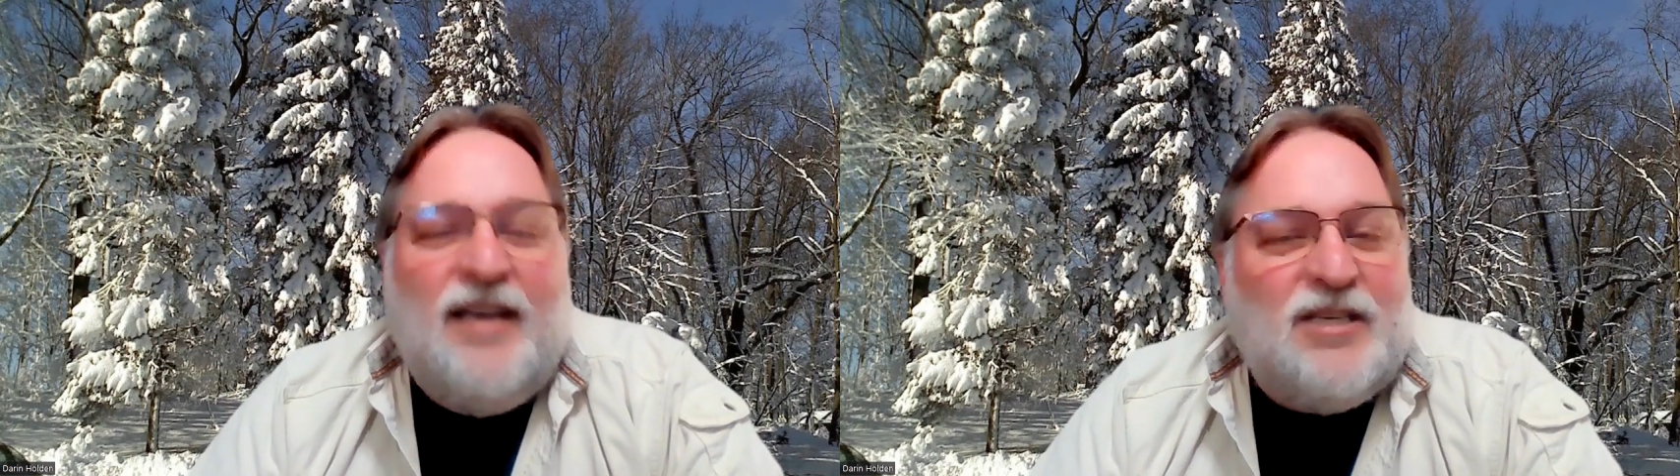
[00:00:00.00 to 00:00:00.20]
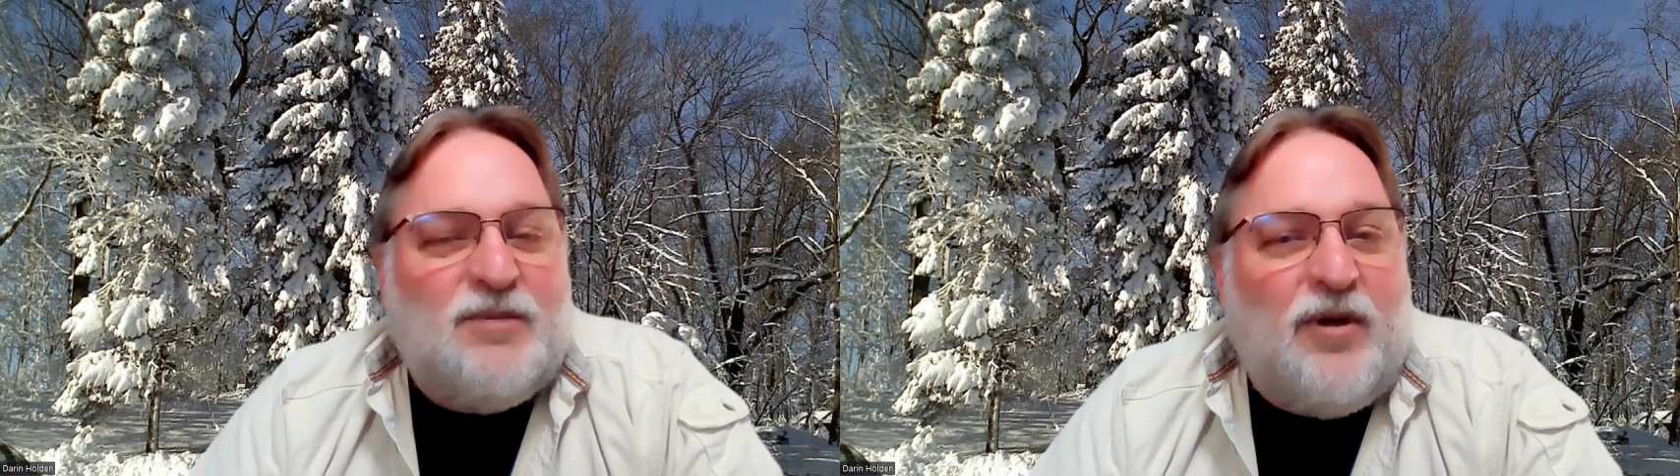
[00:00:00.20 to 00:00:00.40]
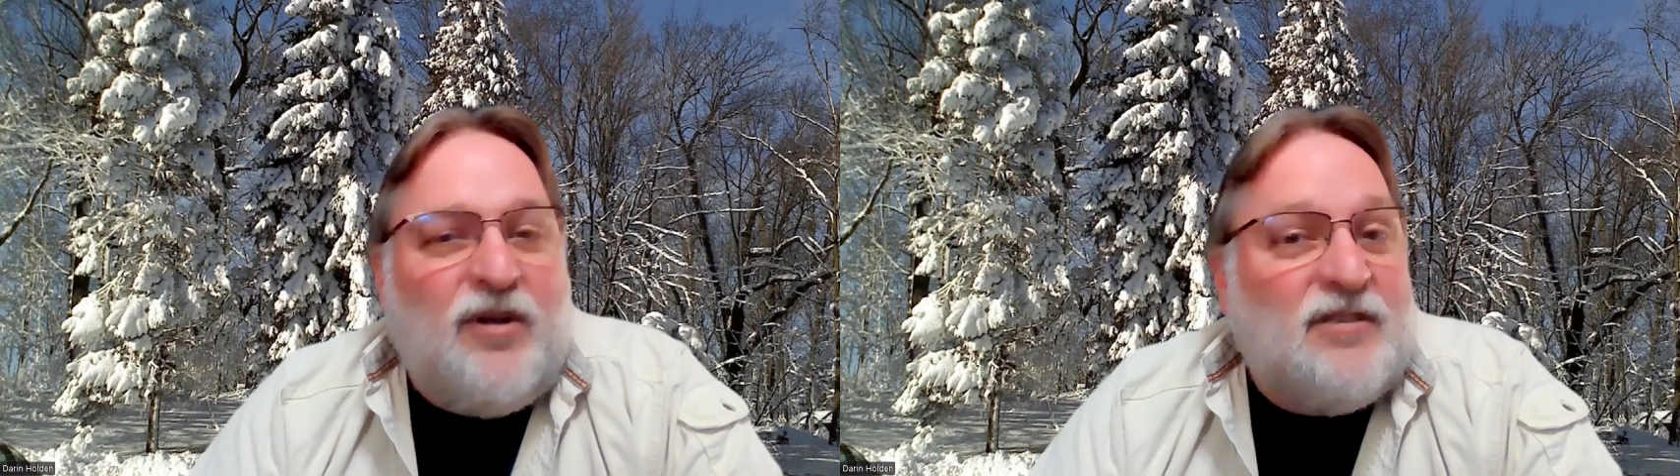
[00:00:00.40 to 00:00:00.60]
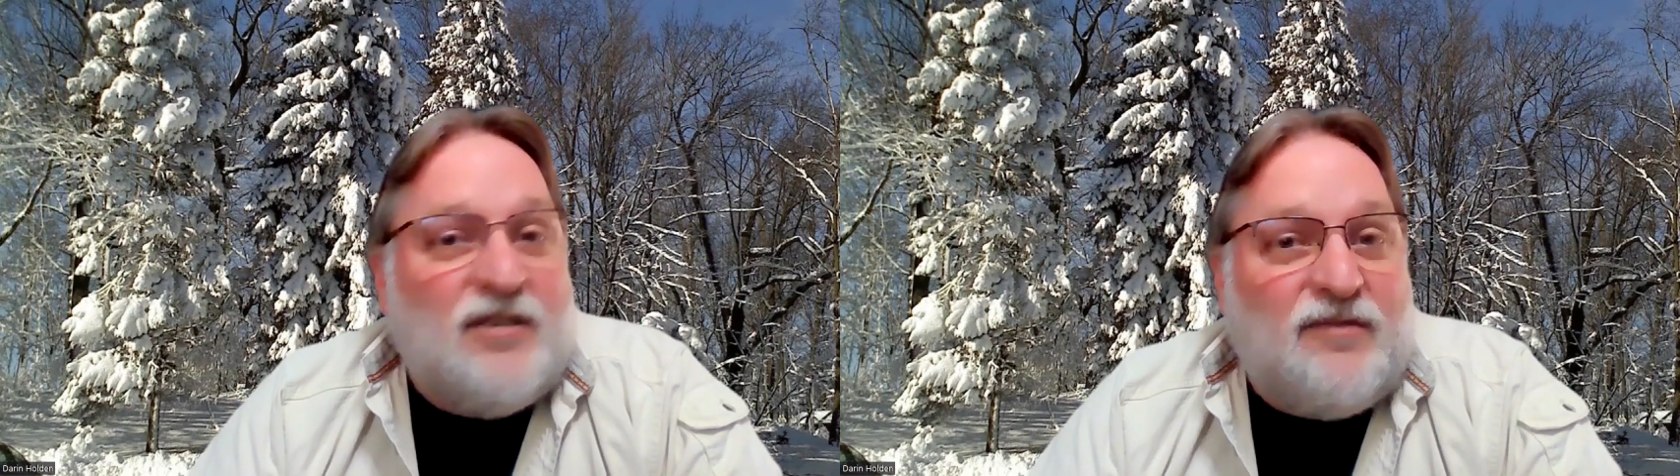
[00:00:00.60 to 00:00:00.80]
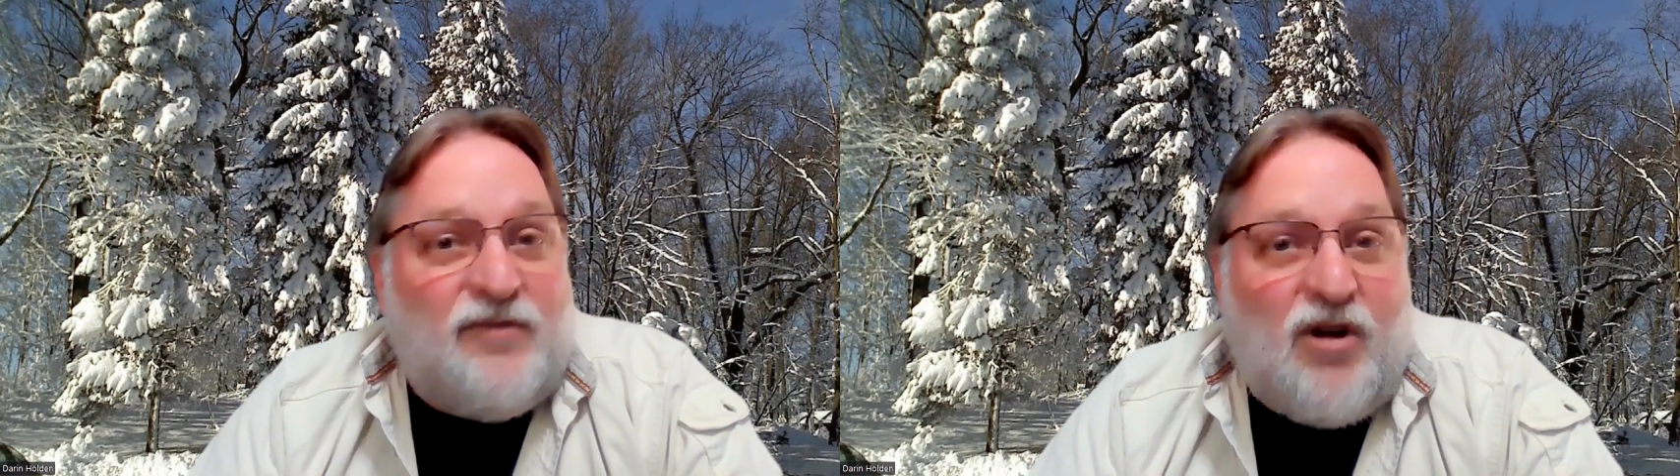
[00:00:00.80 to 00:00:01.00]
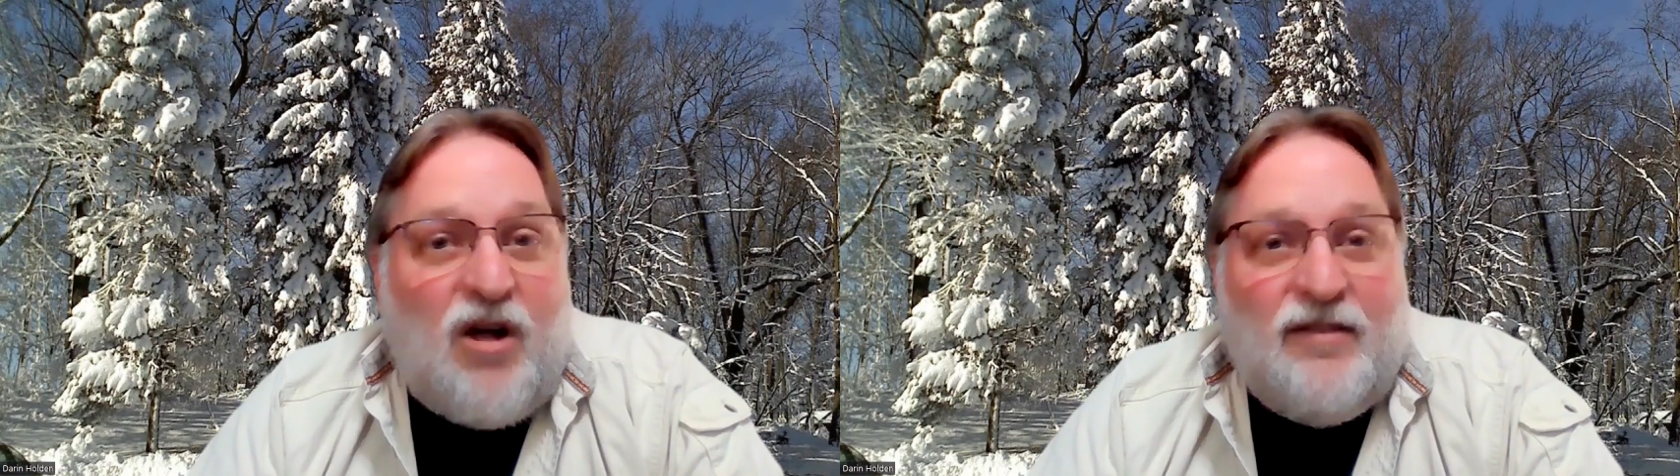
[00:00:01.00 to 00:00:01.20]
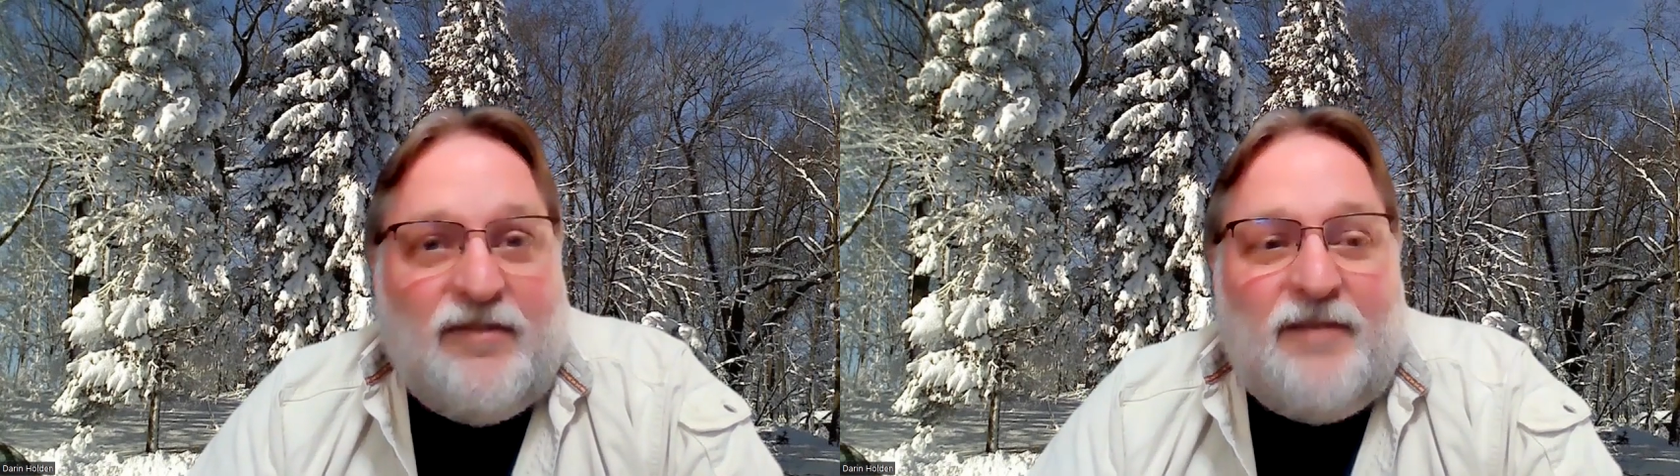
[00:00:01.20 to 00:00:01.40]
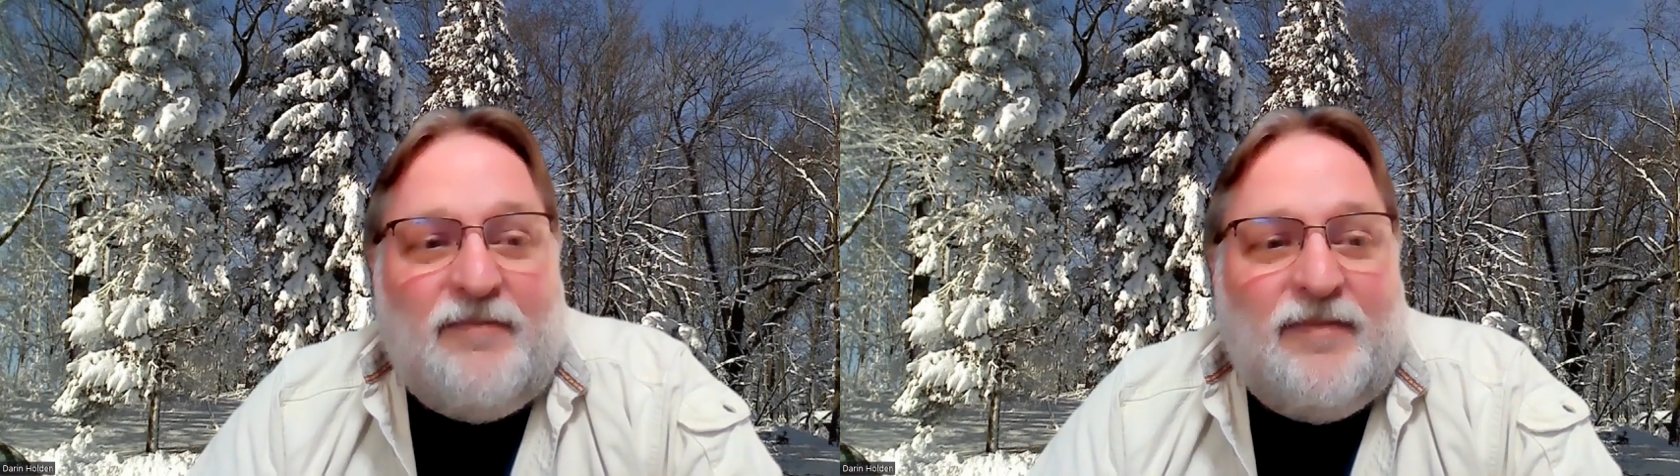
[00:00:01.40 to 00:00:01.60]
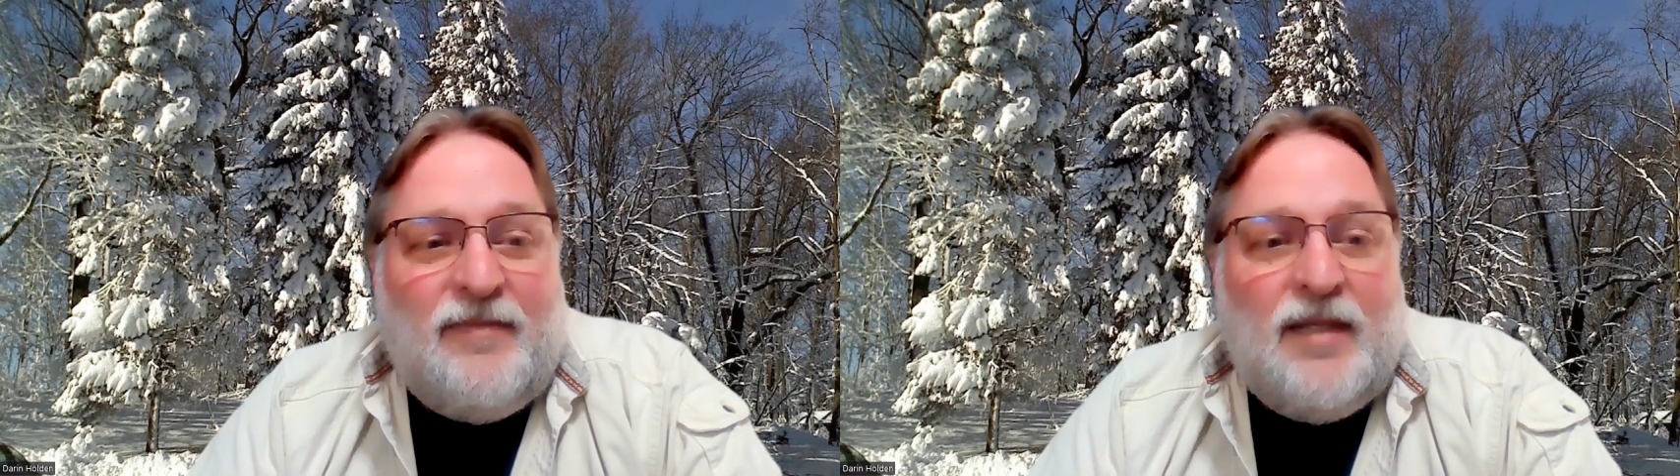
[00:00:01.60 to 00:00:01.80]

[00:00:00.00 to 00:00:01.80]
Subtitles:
experiences for all of them.